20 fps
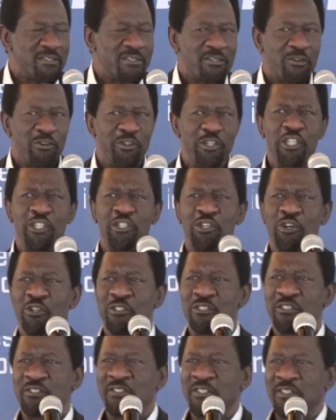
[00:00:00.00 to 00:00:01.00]

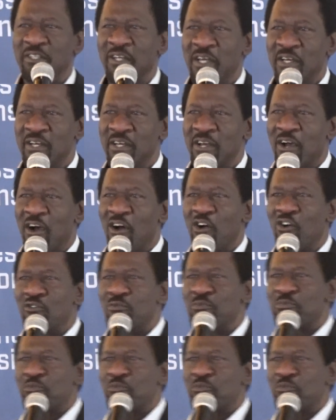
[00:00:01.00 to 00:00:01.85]
conditions of